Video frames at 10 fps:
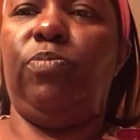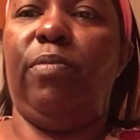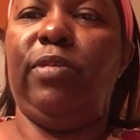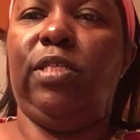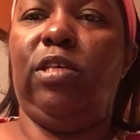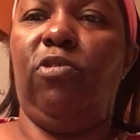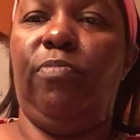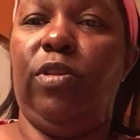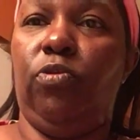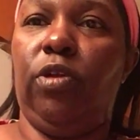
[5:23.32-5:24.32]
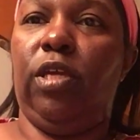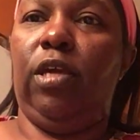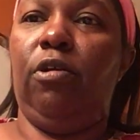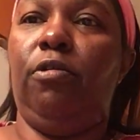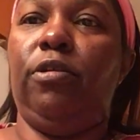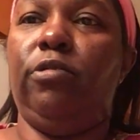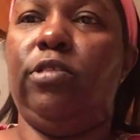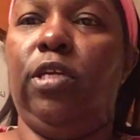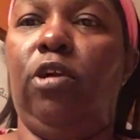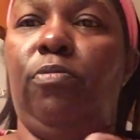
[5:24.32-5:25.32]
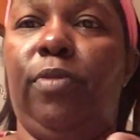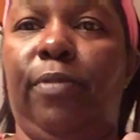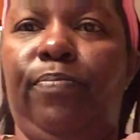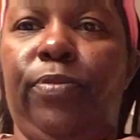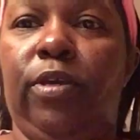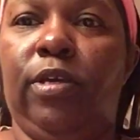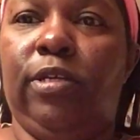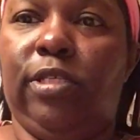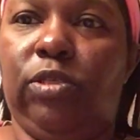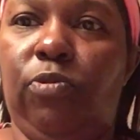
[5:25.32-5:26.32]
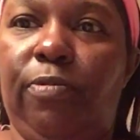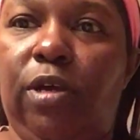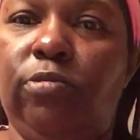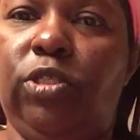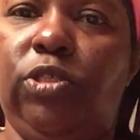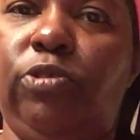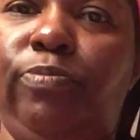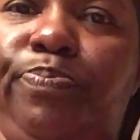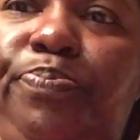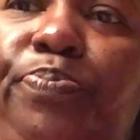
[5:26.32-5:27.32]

by myself. My daughter Kiara usually help me. So what we're going to do,